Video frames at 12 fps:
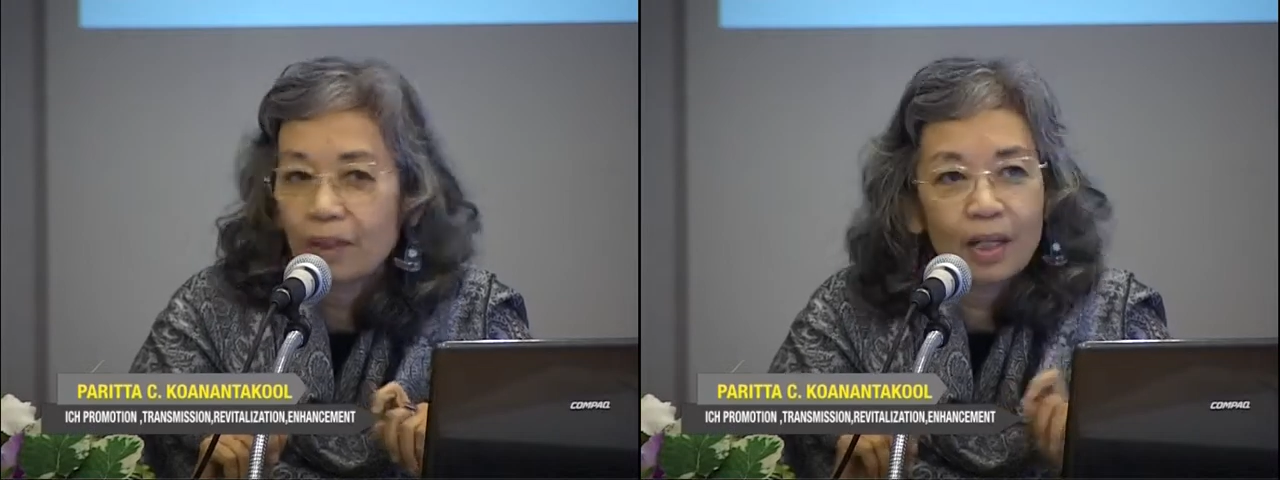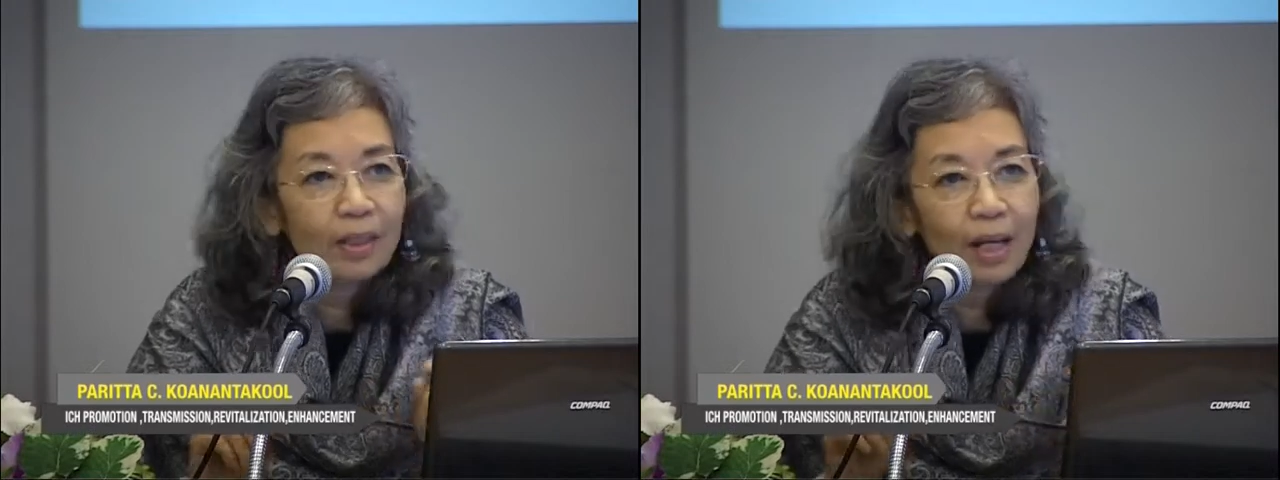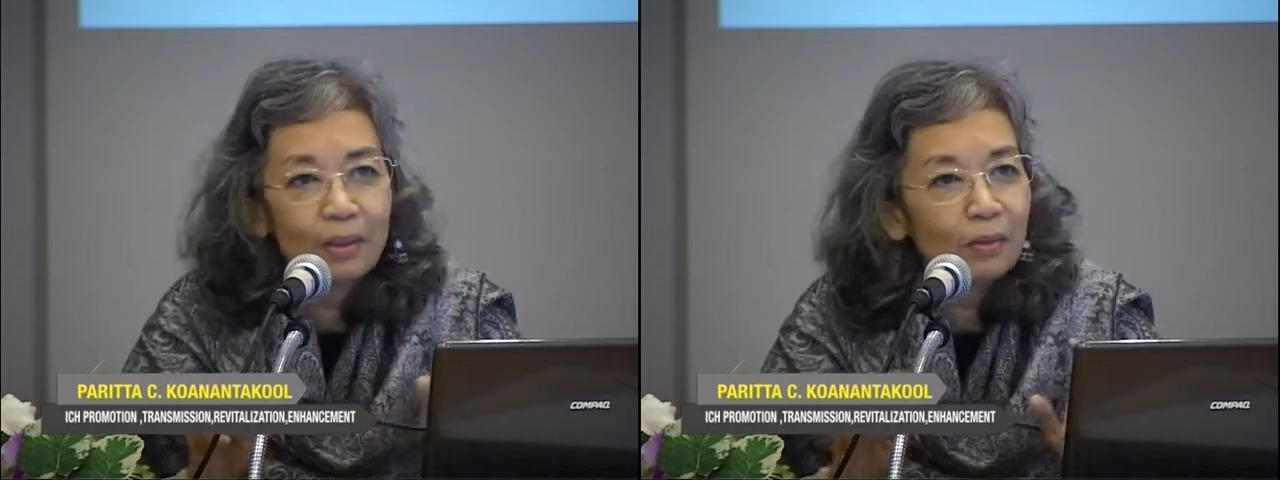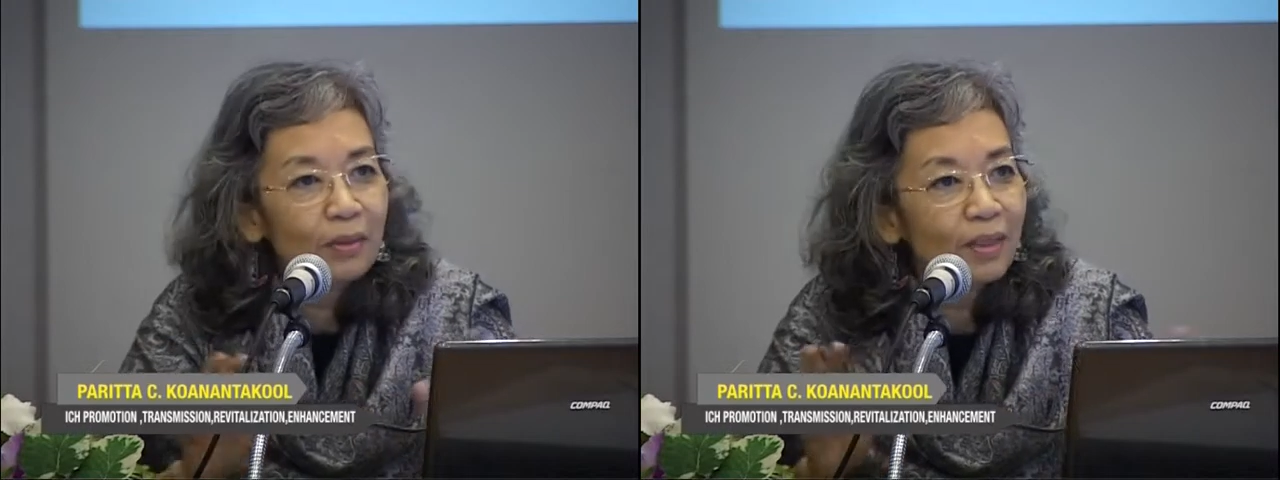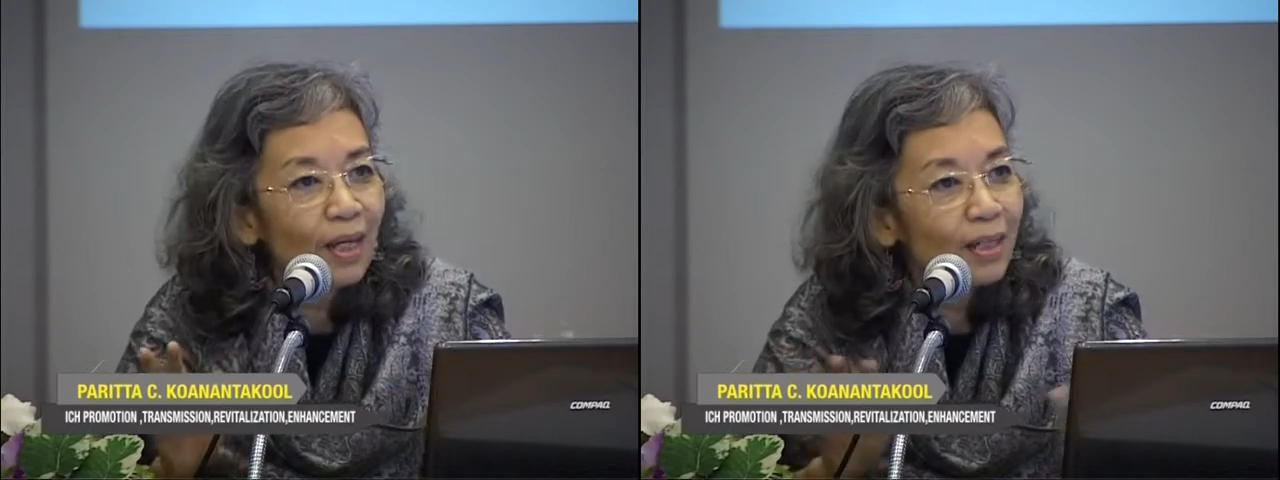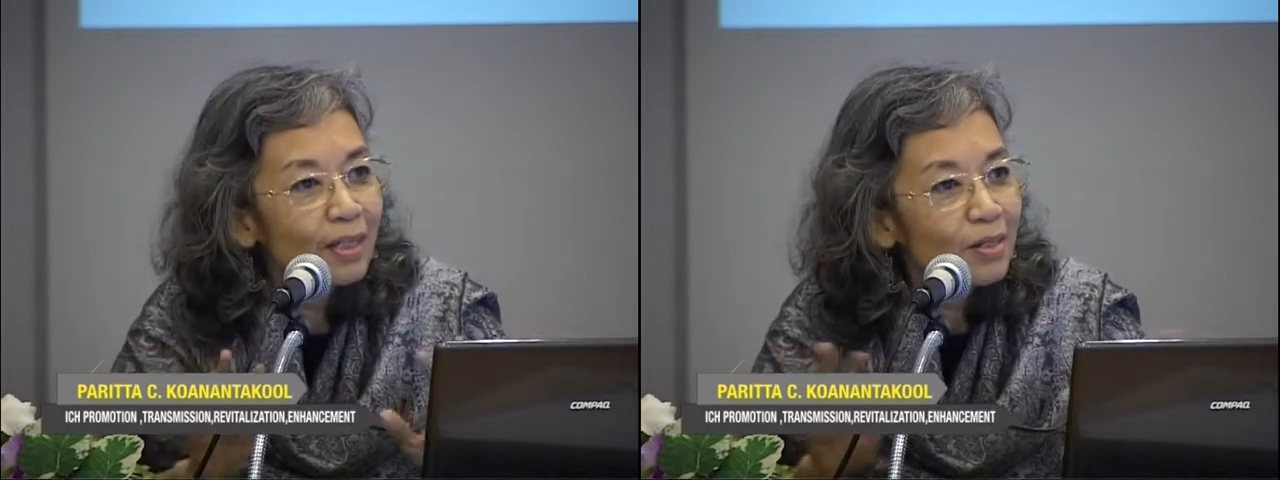I don't
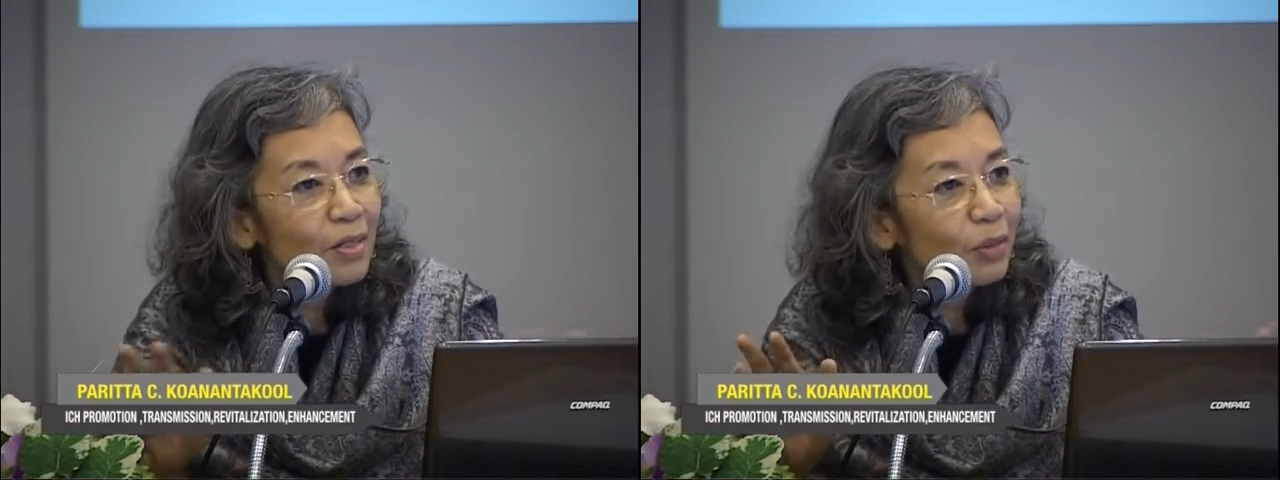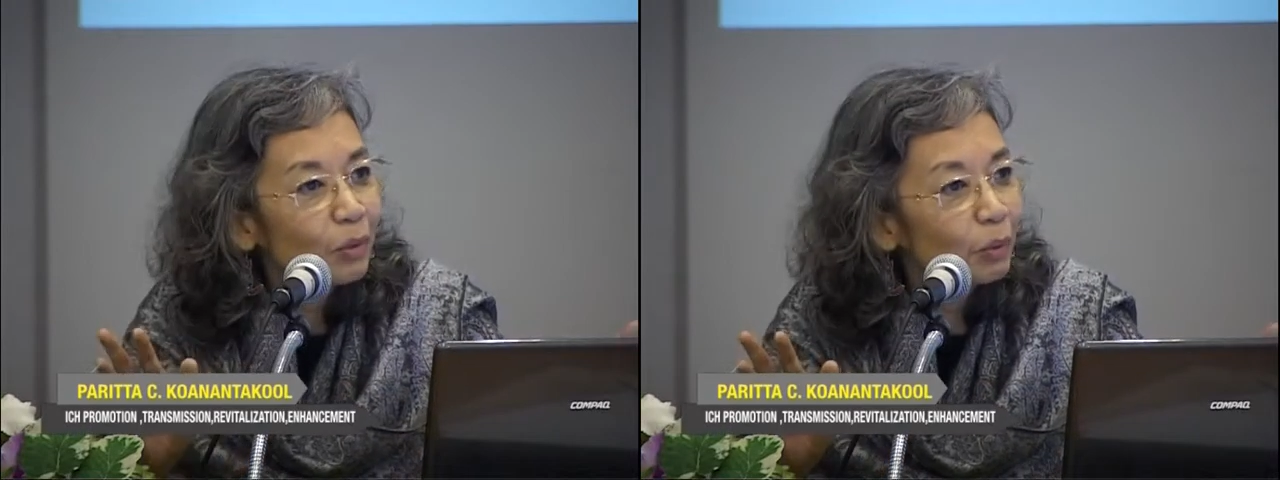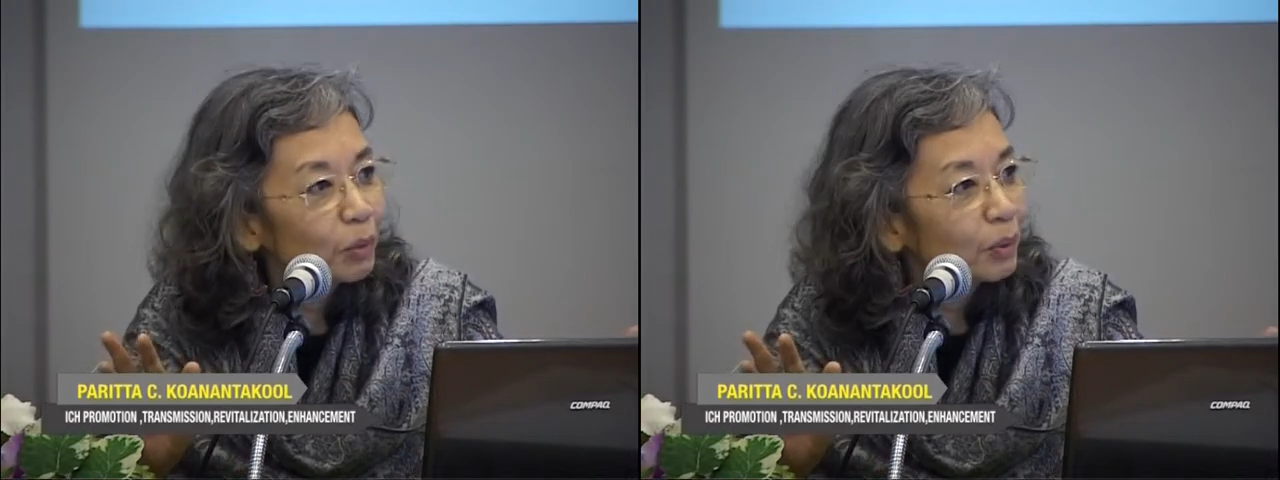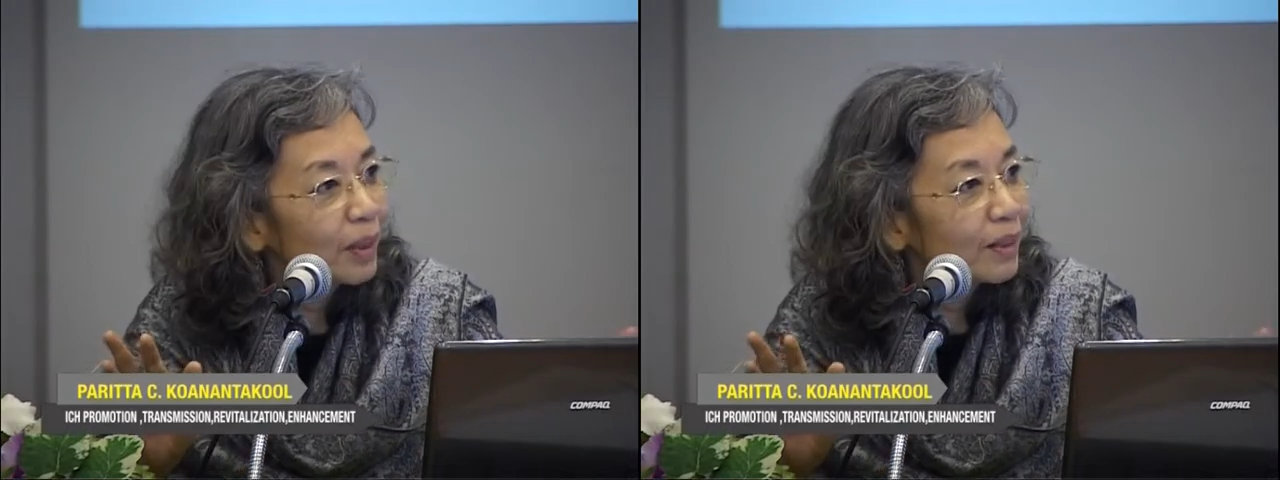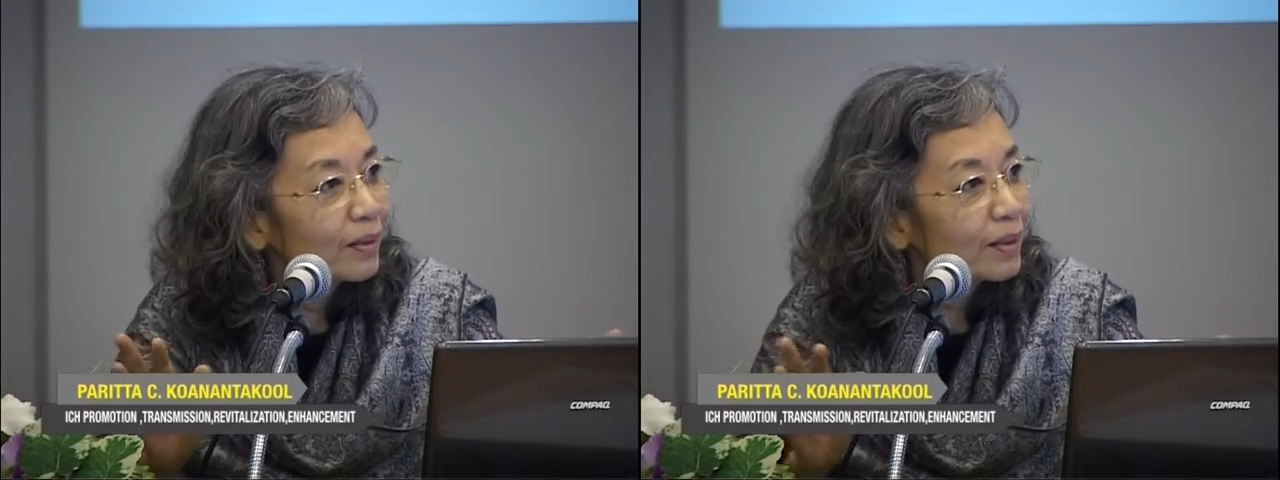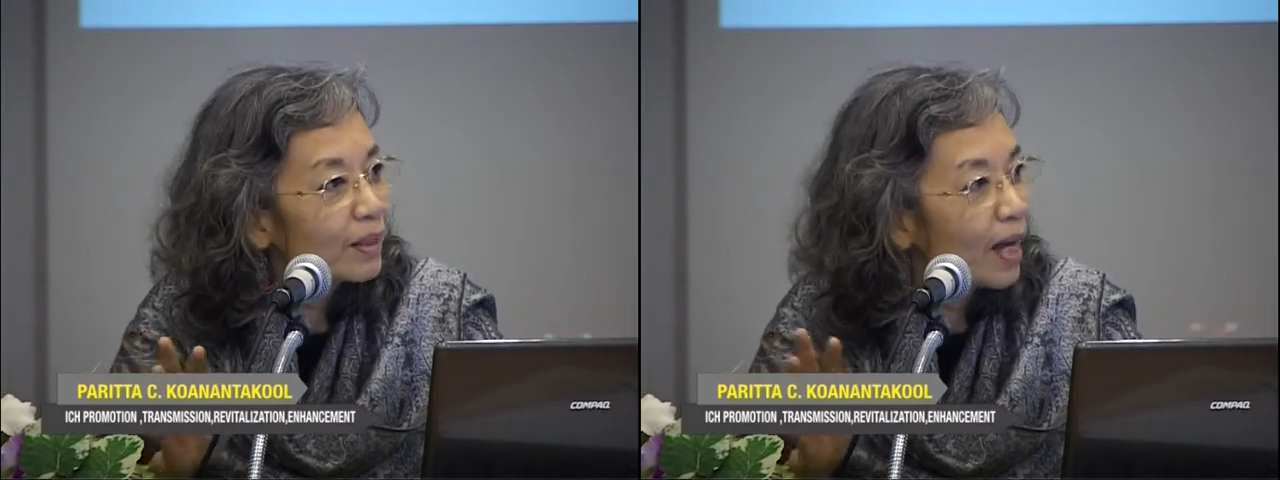think any school
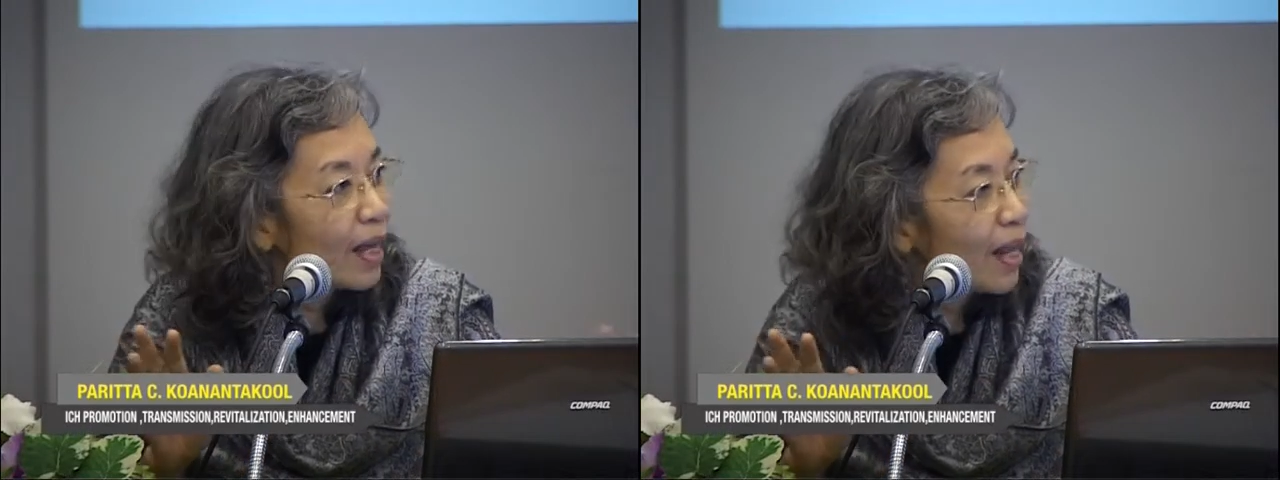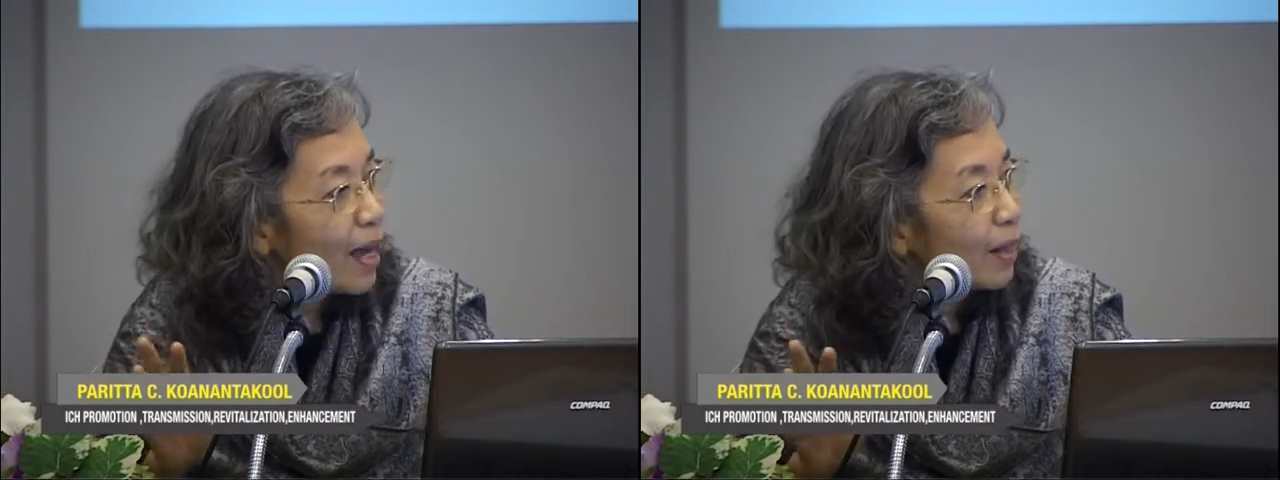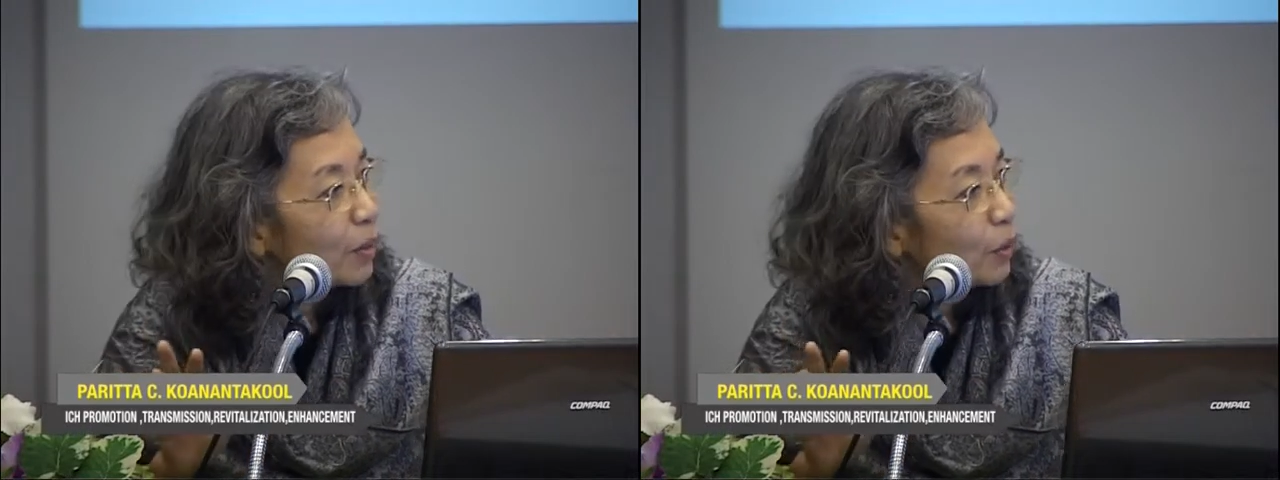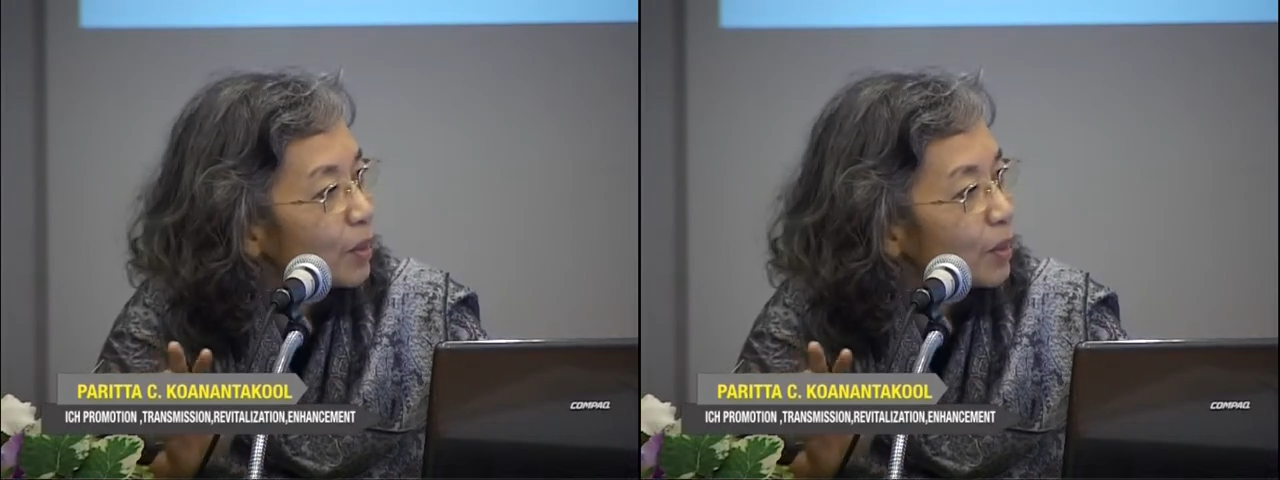in Thailand